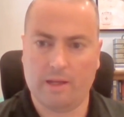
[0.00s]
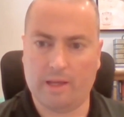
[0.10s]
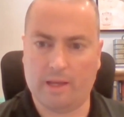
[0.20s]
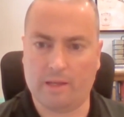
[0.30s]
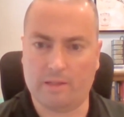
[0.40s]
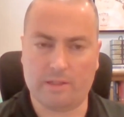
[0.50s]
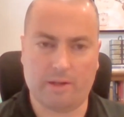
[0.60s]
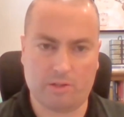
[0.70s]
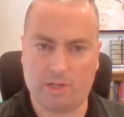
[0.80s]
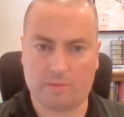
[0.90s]
And we
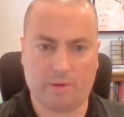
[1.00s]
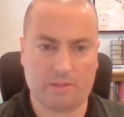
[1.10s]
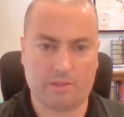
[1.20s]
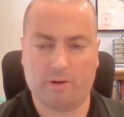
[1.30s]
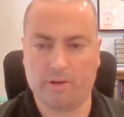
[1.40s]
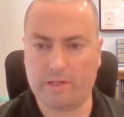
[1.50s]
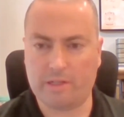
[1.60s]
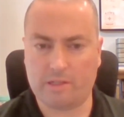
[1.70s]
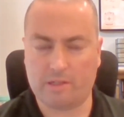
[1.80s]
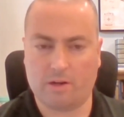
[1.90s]
talked about the tyranny of
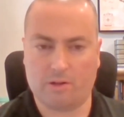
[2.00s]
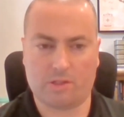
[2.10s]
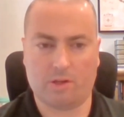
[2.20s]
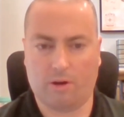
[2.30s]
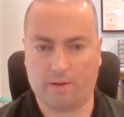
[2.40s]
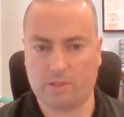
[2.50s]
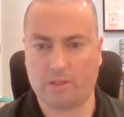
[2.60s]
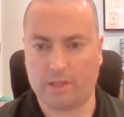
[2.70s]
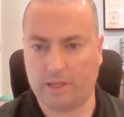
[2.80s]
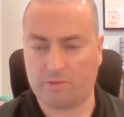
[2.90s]
distance, and also
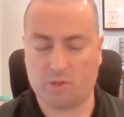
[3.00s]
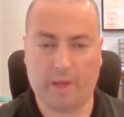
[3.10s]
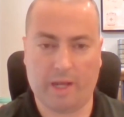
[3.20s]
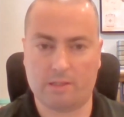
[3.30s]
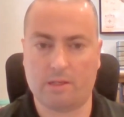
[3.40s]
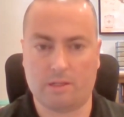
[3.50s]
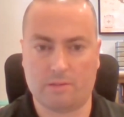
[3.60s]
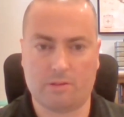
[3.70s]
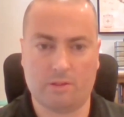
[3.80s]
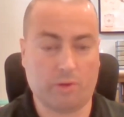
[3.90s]
obviously, like, if Japan
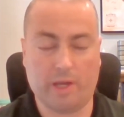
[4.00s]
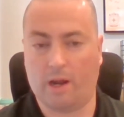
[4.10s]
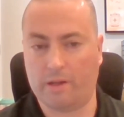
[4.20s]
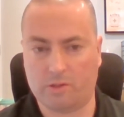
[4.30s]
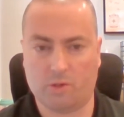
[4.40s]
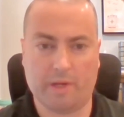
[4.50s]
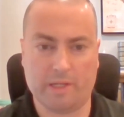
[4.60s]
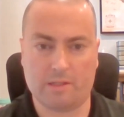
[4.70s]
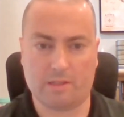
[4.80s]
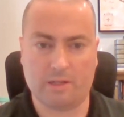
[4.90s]
says you cannot use your
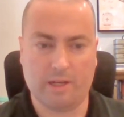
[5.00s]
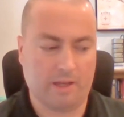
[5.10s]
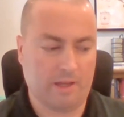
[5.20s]
bases,